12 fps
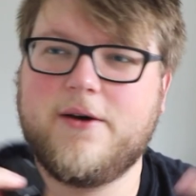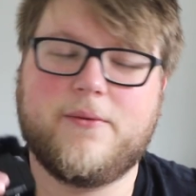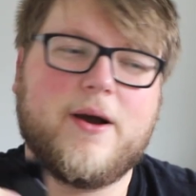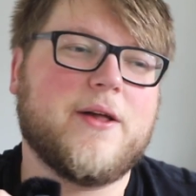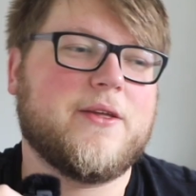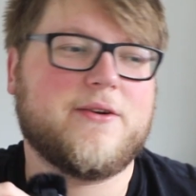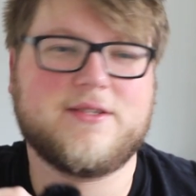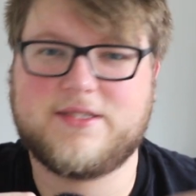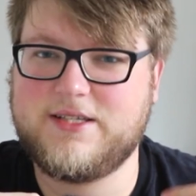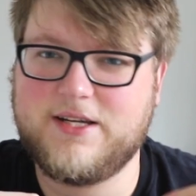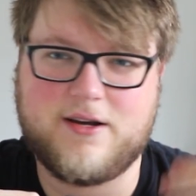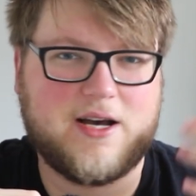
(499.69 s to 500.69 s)
where there
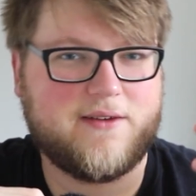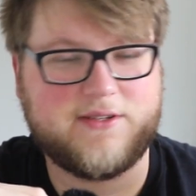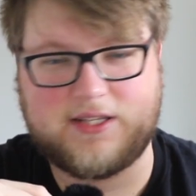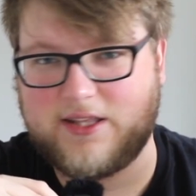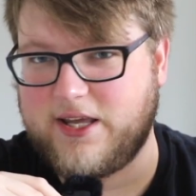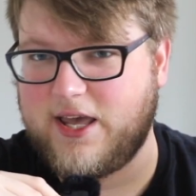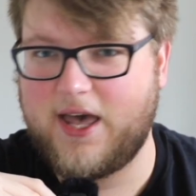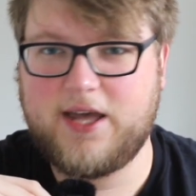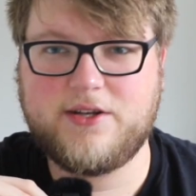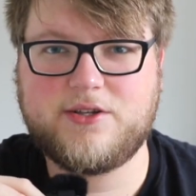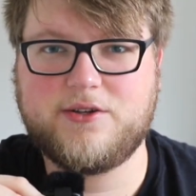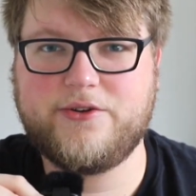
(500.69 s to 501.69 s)
was, you know, obviously like a
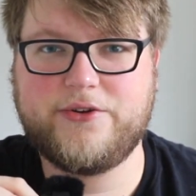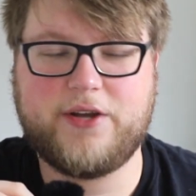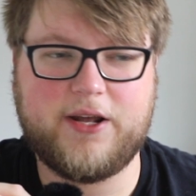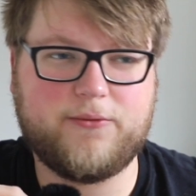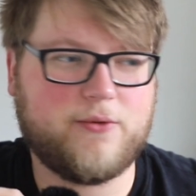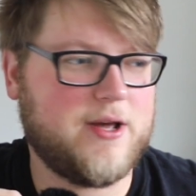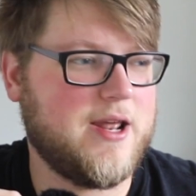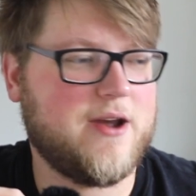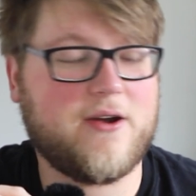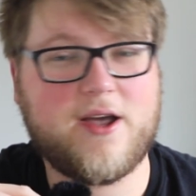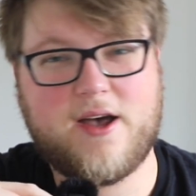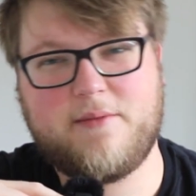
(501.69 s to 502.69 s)
head dude in one
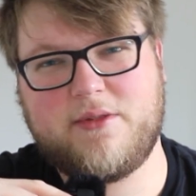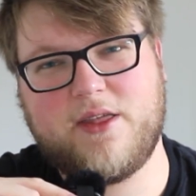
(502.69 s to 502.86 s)
area,